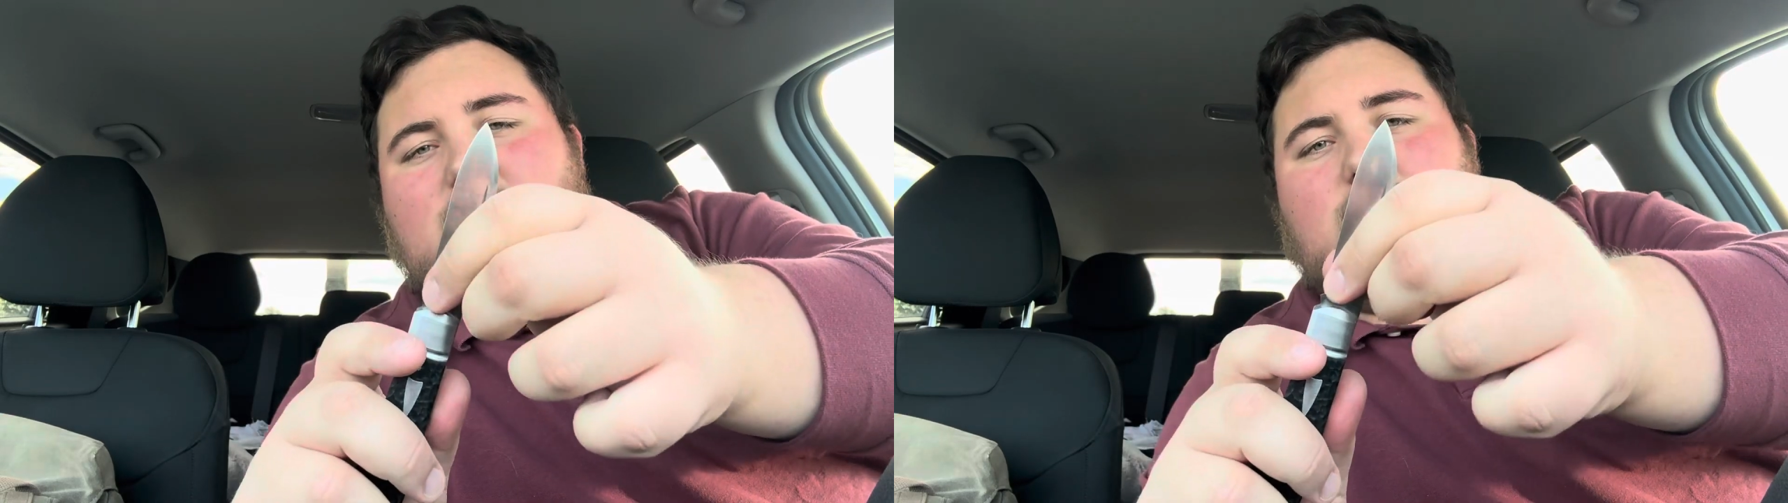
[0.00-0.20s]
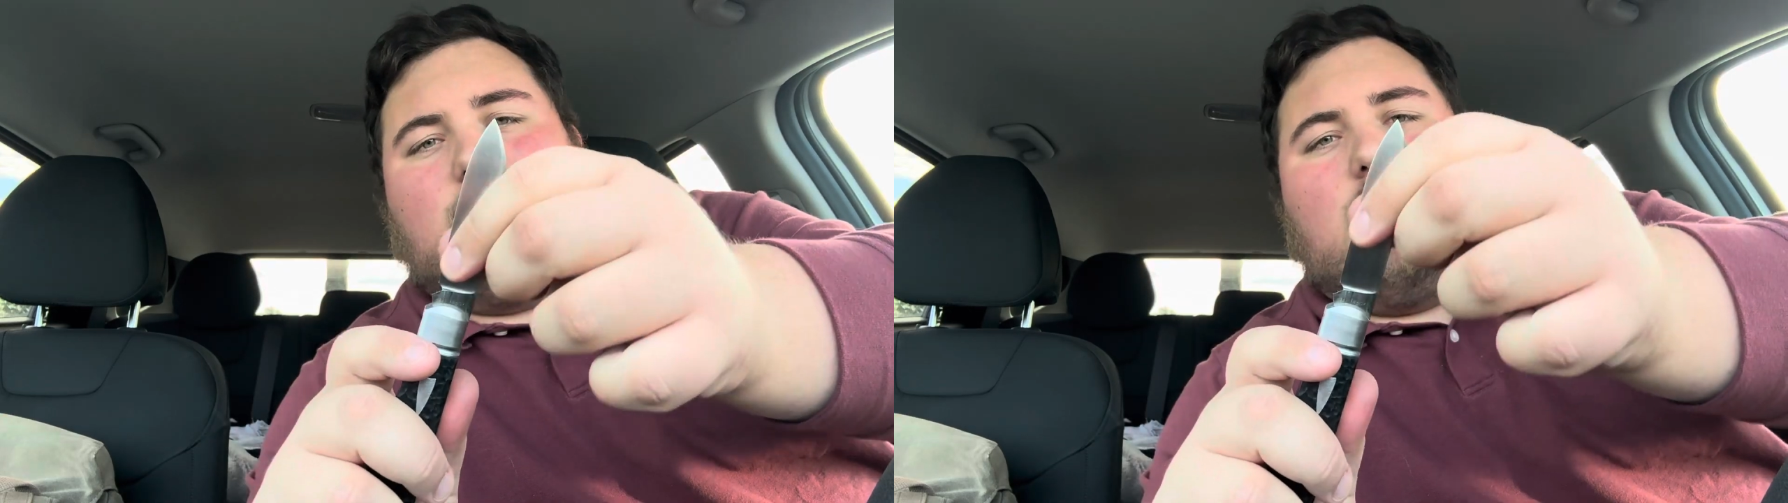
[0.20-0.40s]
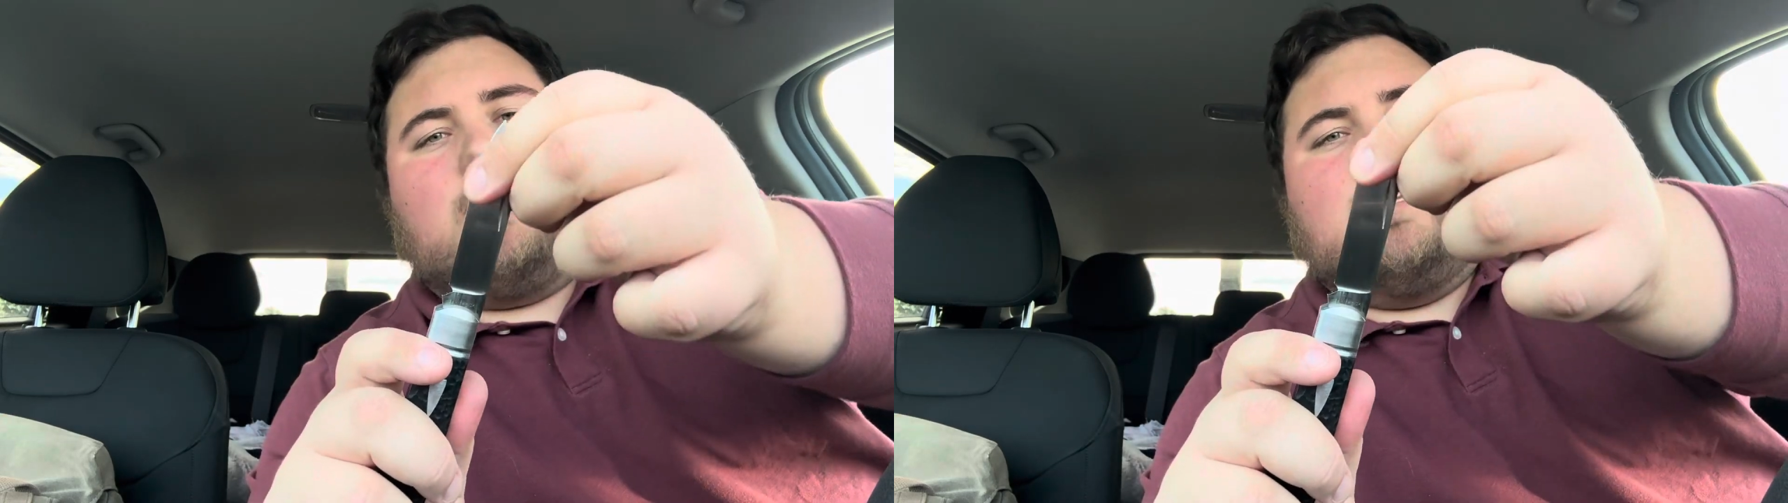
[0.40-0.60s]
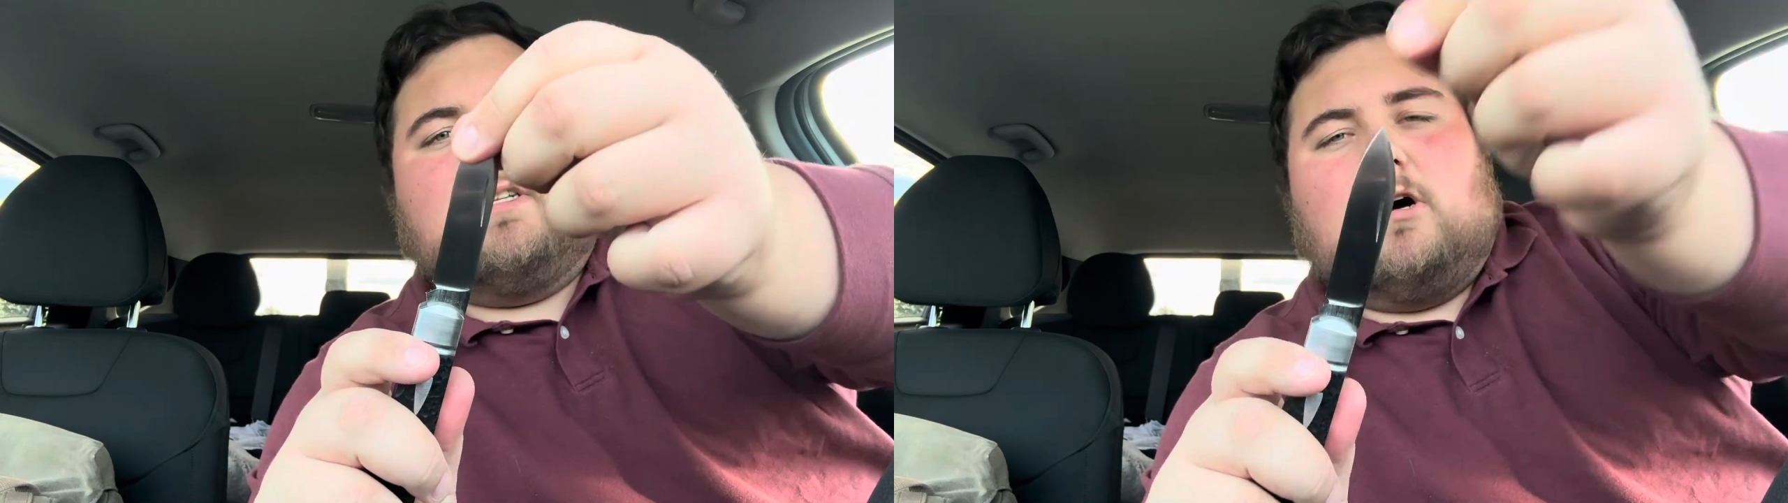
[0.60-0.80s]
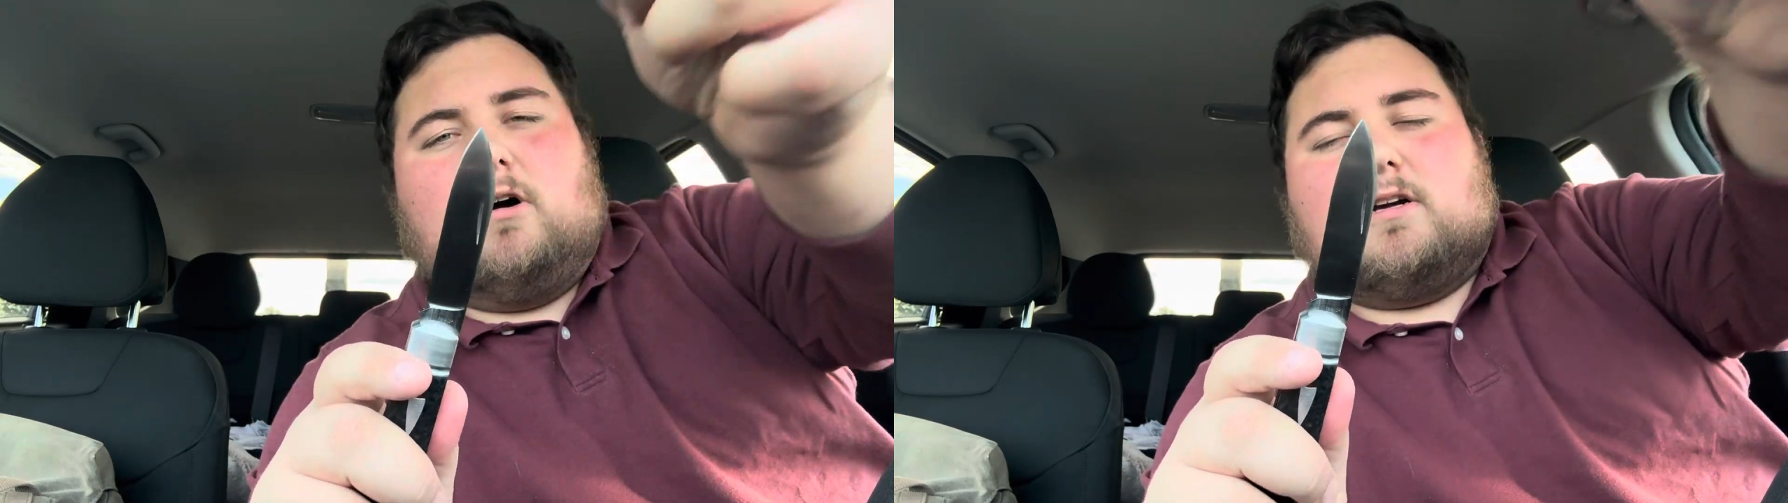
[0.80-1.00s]
The walk and
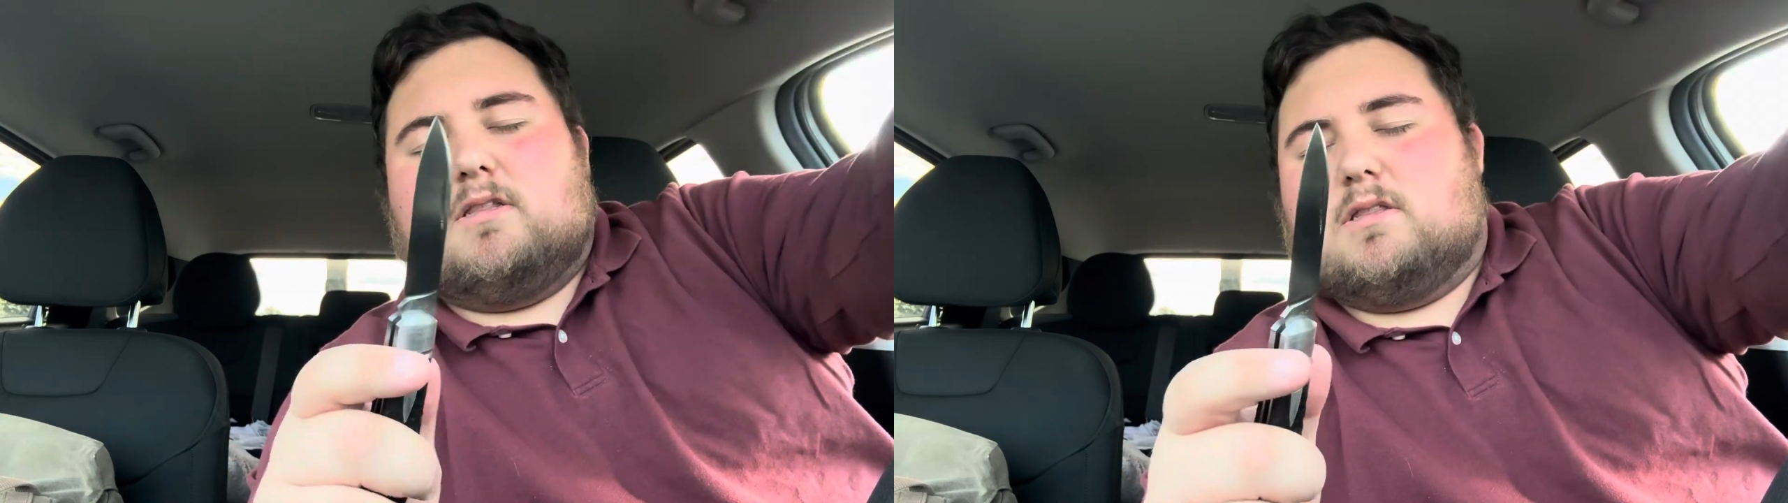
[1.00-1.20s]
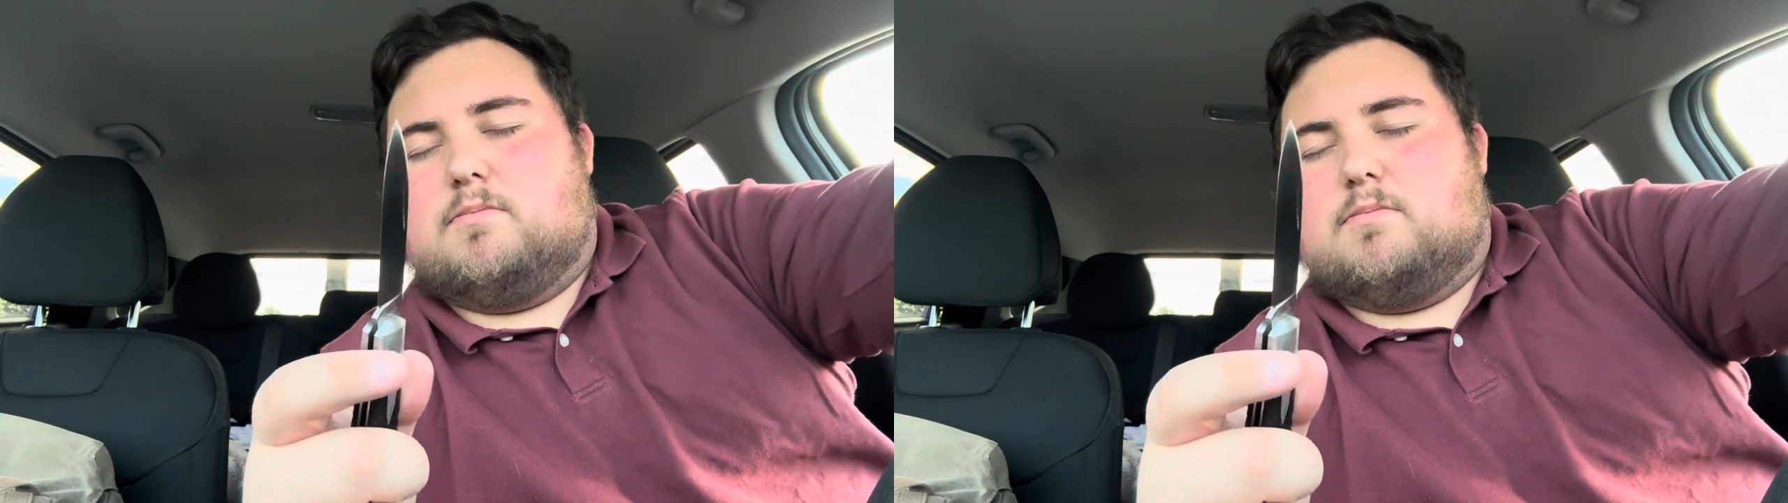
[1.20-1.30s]
talk, the